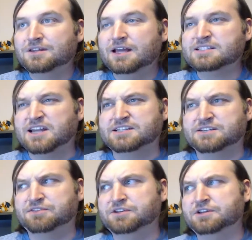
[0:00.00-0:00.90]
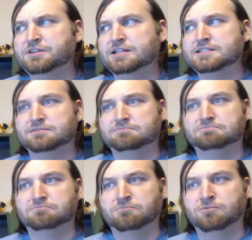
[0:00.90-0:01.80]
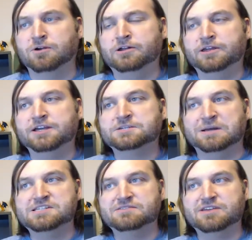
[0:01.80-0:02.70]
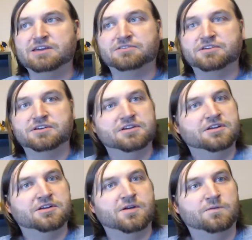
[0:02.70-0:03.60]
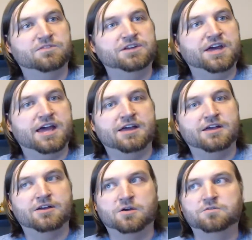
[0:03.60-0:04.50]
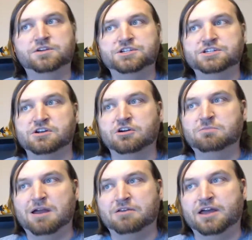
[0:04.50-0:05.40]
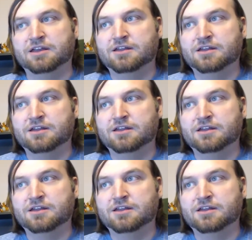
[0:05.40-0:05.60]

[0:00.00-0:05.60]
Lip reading: That's nice of you, dude. That's a really expensive gift. Hopefully she's an Earthbound nut.